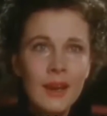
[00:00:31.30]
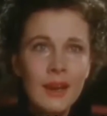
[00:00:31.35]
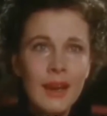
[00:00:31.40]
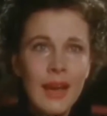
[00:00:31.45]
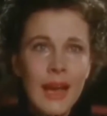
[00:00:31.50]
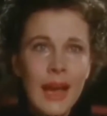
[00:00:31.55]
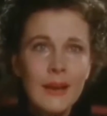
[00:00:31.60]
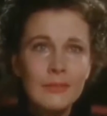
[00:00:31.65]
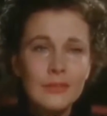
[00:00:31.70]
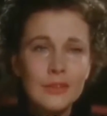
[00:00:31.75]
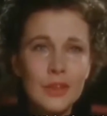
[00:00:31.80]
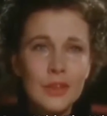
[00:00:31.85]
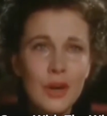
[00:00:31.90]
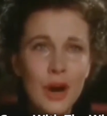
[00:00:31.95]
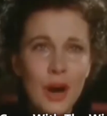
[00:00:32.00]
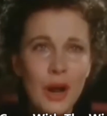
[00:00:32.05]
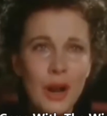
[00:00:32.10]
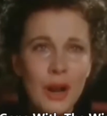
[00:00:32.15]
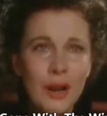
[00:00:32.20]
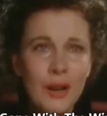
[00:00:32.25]
After
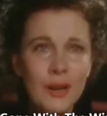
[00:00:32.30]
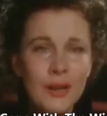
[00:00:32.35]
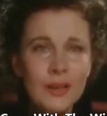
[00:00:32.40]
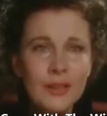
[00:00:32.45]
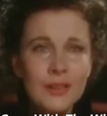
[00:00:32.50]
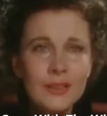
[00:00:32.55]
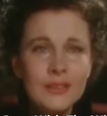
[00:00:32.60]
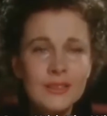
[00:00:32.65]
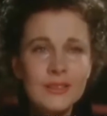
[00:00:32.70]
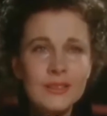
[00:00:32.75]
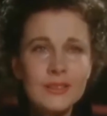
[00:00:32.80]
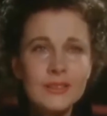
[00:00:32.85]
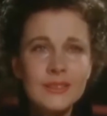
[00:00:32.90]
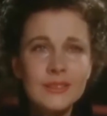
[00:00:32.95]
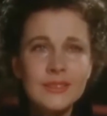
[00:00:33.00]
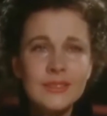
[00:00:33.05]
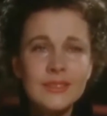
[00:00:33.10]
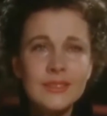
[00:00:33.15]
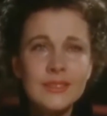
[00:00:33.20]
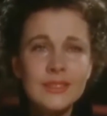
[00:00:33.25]
all,
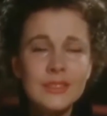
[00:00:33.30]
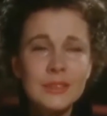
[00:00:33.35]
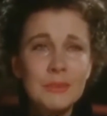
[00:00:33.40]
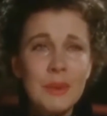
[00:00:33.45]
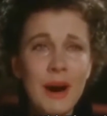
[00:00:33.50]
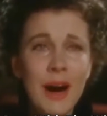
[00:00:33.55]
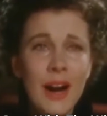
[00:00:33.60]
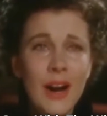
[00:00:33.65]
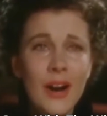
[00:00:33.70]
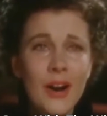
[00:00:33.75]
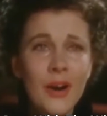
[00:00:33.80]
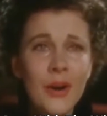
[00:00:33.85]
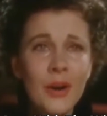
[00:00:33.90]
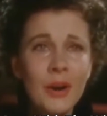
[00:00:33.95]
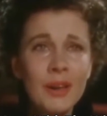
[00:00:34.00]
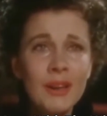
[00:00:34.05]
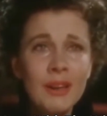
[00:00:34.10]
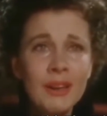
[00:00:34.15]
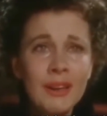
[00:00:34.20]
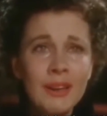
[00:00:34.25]
tomorrow
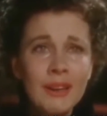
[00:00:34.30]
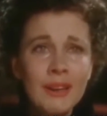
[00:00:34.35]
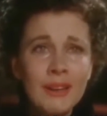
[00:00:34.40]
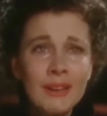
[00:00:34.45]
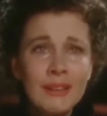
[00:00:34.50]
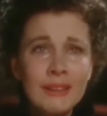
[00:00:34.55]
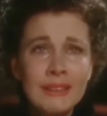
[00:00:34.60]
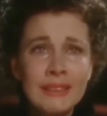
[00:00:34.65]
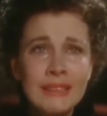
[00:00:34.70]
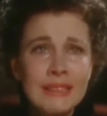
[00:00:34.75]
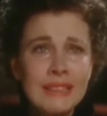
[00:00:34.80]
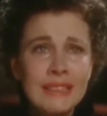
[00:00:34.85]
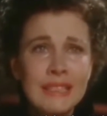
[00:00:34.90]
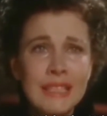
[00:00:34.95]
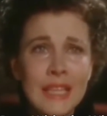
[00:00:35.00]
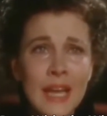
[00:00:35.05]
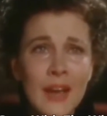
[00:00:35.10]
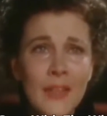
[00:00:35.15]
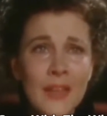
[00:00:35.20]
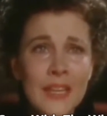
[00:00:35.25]
is
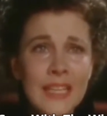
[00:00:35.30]
another